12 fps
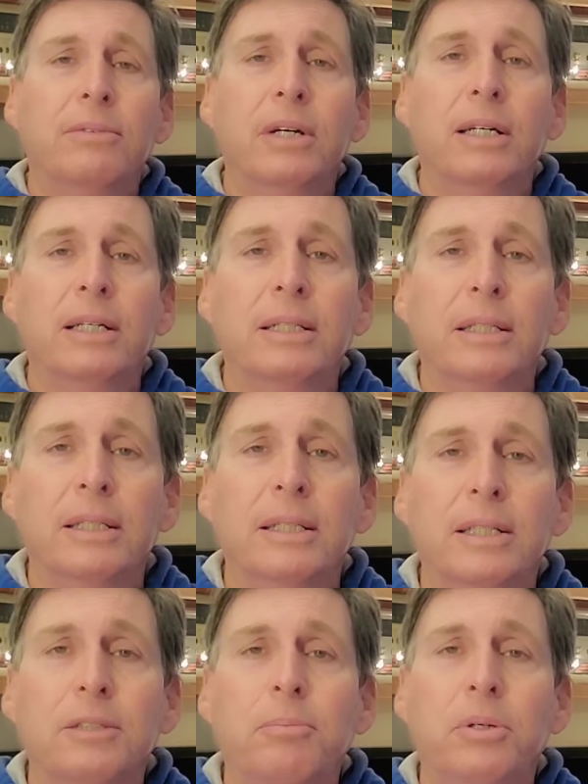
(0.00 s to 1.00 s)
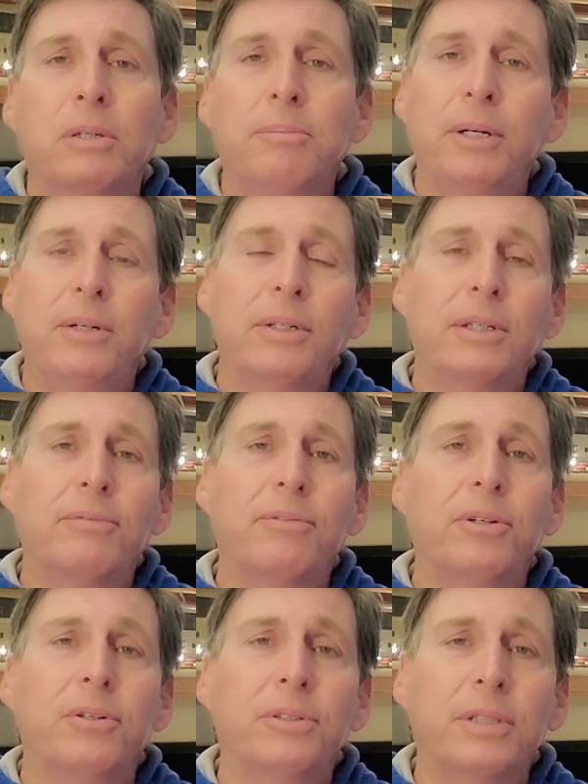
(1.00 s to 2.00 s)
right? Let's put America
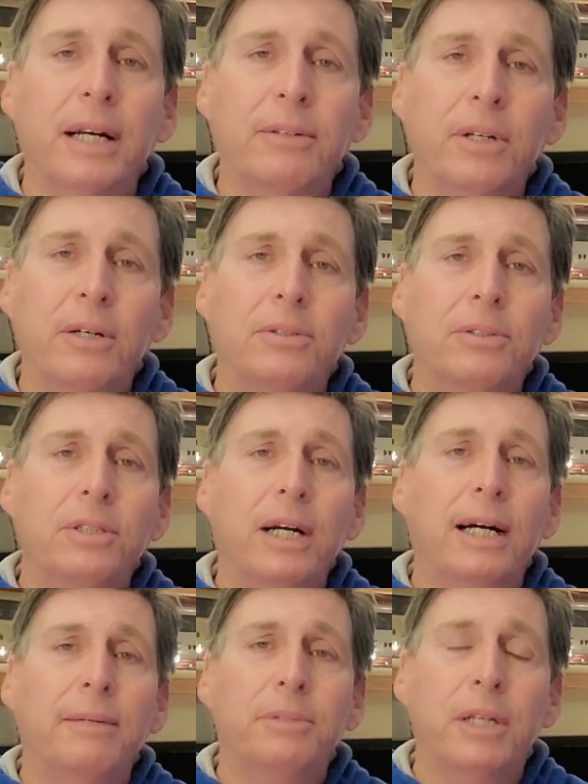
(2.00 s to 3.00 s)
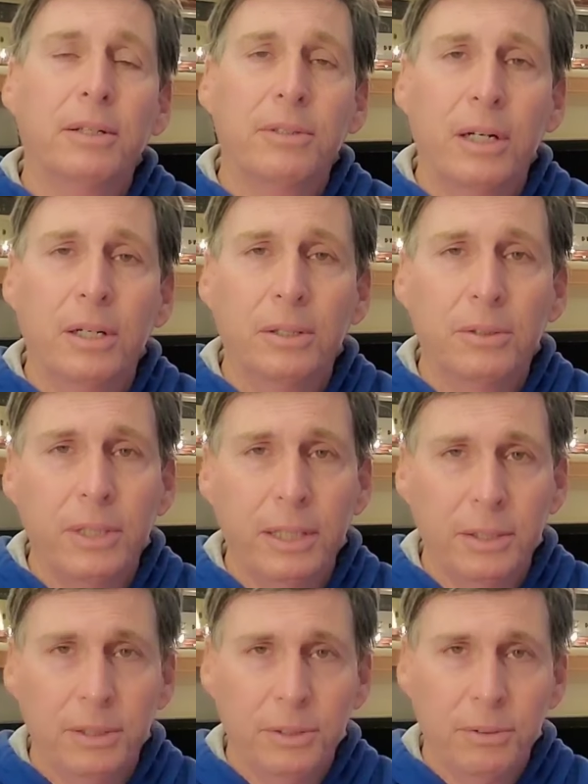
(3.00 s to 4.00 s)
first, our own jobs, our own
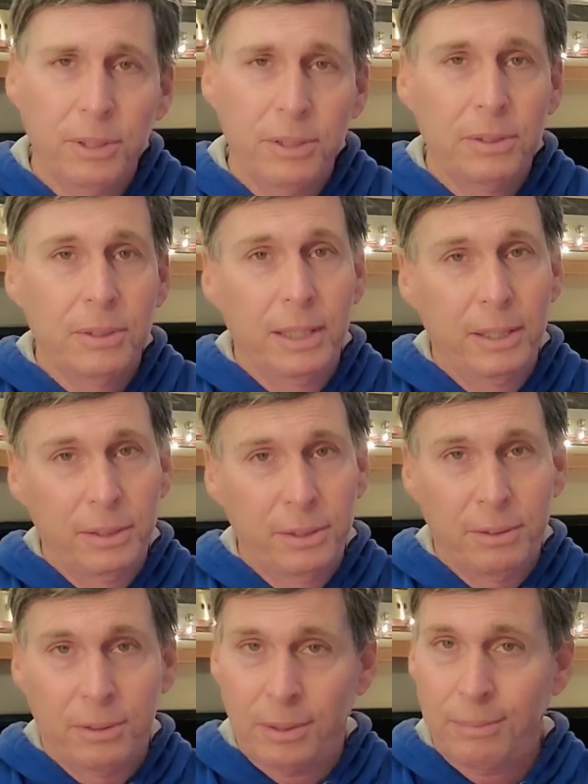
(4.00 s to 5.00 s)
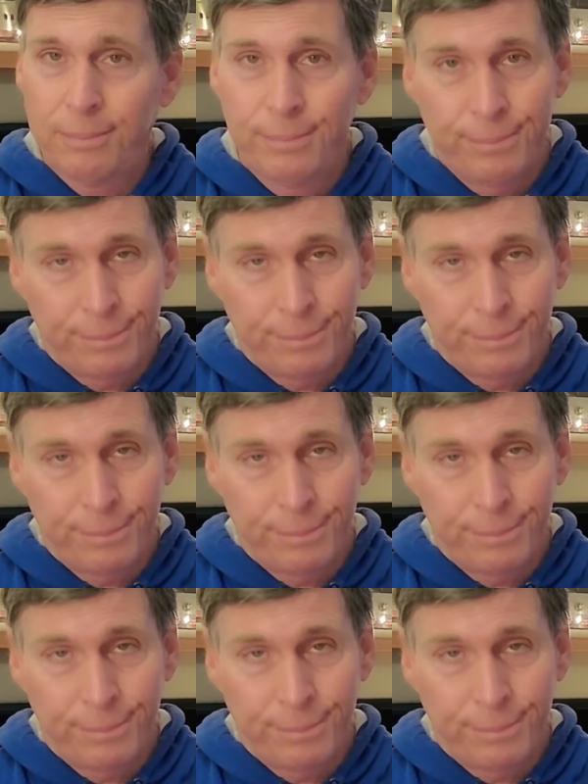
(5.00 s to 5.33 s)
industries. It's